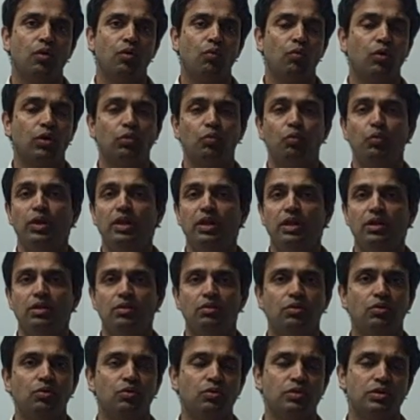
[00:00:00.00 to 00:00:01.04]
What we need to
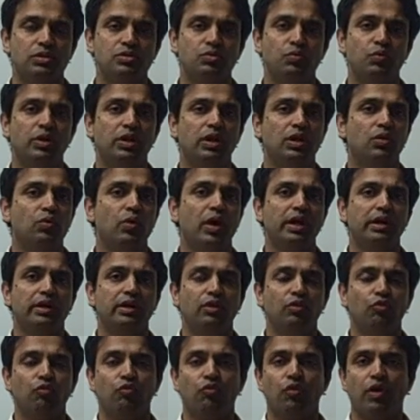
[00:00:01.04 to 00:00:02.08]
do is we need to
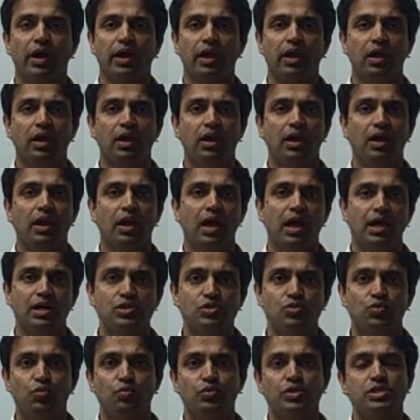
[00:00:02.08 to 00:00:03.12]
identify
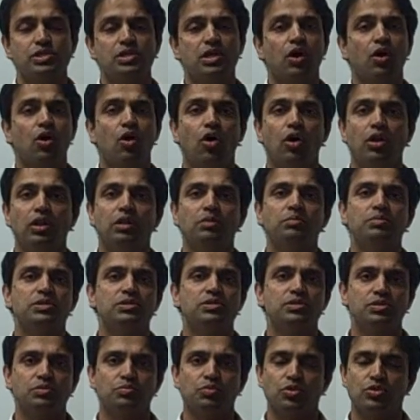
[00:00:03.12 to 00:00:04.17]
as to which are all the
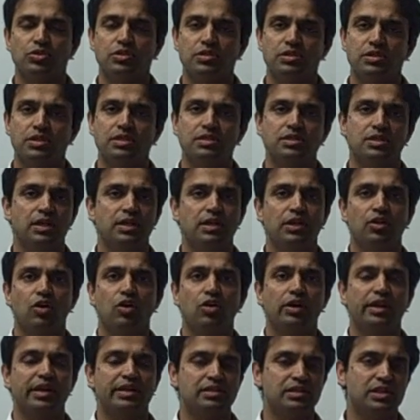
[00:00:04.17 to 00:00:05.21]
business processes in an
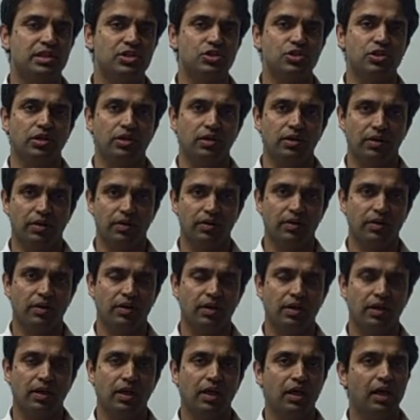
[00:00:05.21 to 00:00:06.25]
organization.
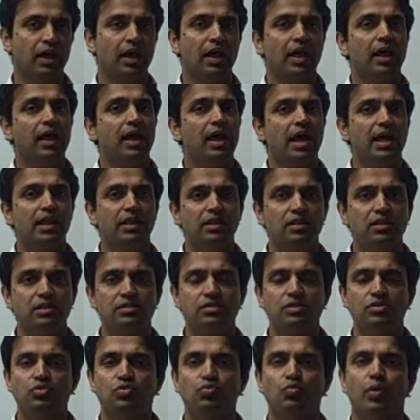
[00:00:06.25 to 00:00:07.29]
And
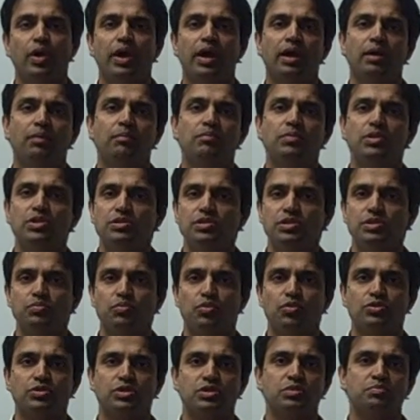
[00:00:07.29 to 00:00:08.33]
this is where business
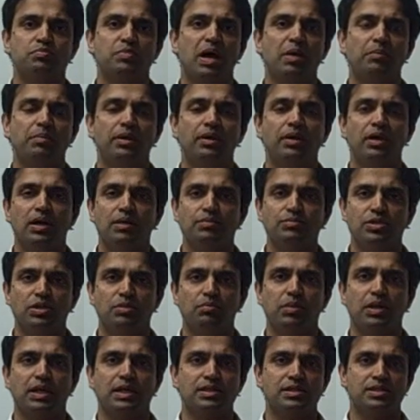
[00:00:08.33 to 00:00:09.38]
process mapping comes in
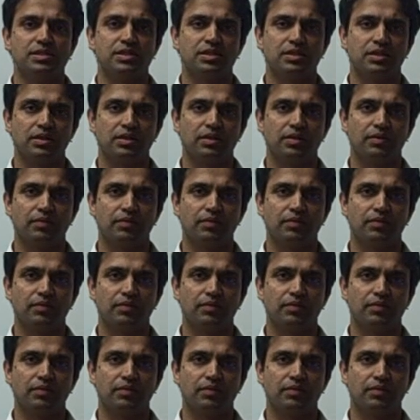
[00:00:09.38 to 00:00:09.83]
place.